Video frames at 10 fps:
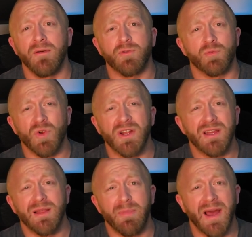from running
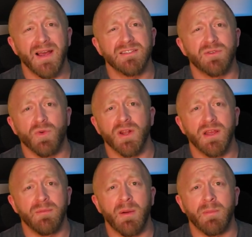in the past and running
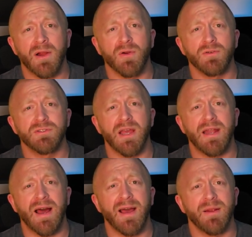in my Merrells,
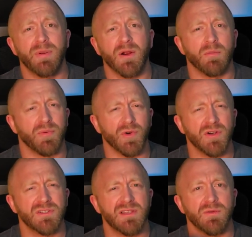and I had a pair of
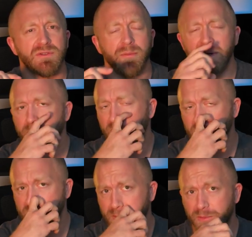Brooks that was a
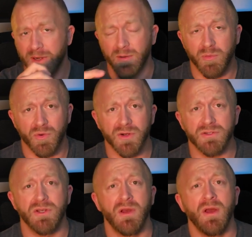minimalist pair of
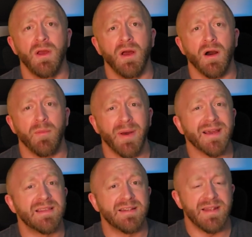Brooks
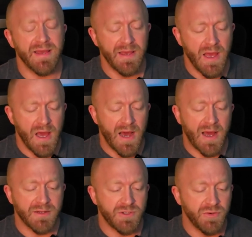back in the day.
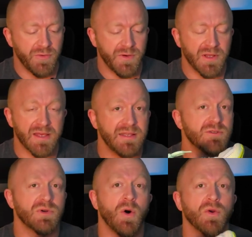I do feel like
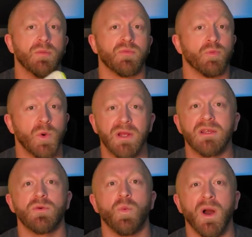these would hold up
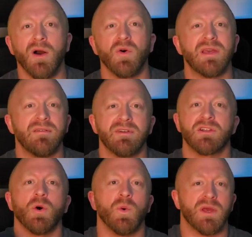really well even
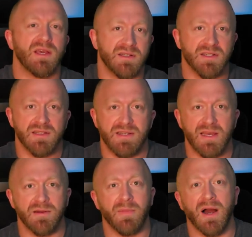going into the
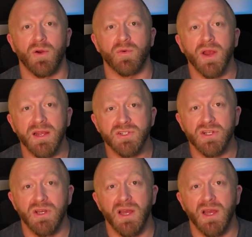10-mile range,